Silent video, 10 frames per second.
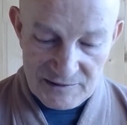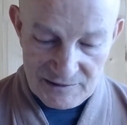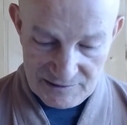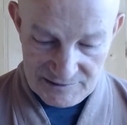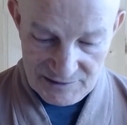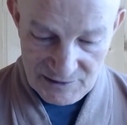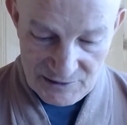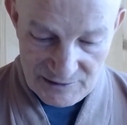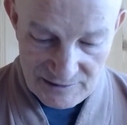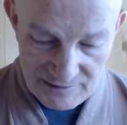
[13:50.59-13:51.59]
The
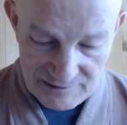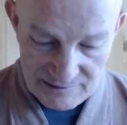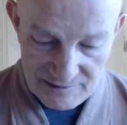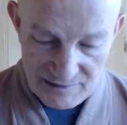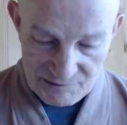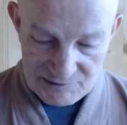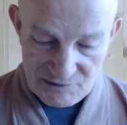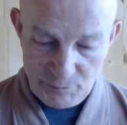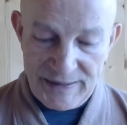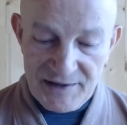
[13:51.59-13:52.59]

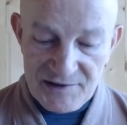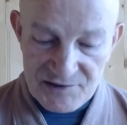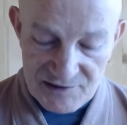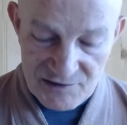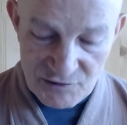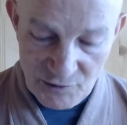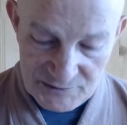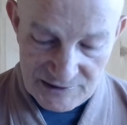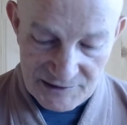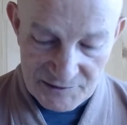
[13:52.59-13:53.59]
space is
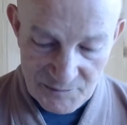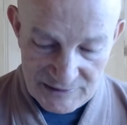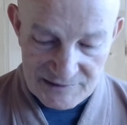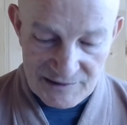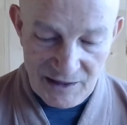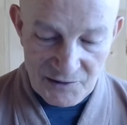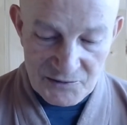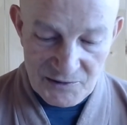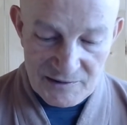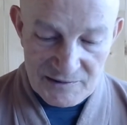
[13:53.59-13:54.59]
object, but
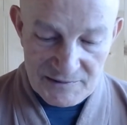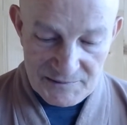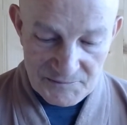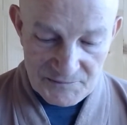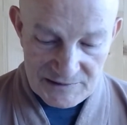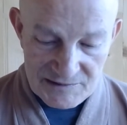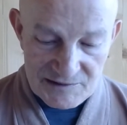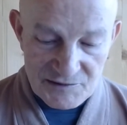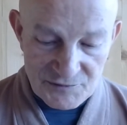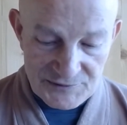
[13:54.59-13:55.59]
now in
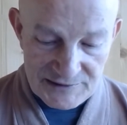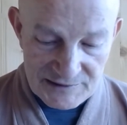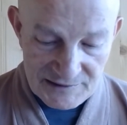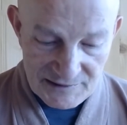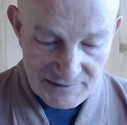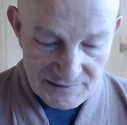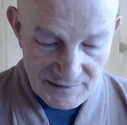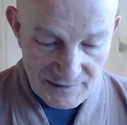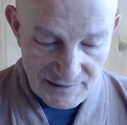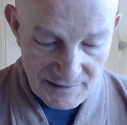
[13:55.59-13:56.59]
this sphere,
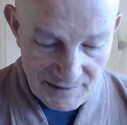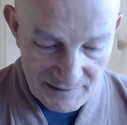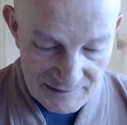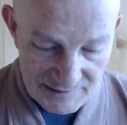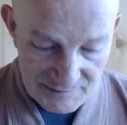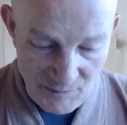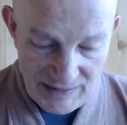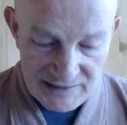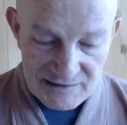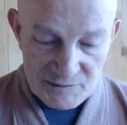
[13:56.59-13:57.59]
the
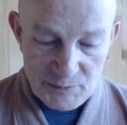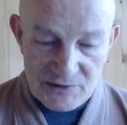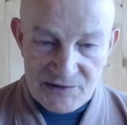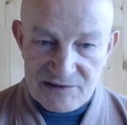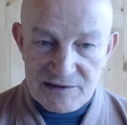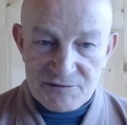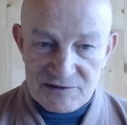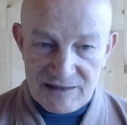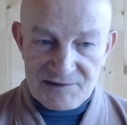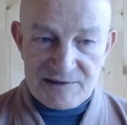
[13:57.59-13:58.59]
mind perceives
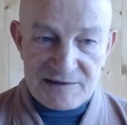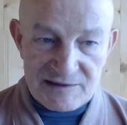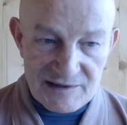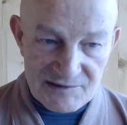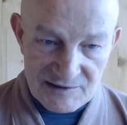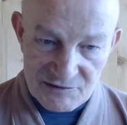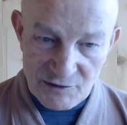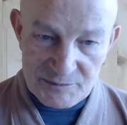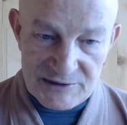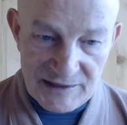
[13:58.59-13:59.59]
nothingness as
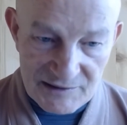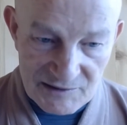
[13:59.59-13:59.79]
object.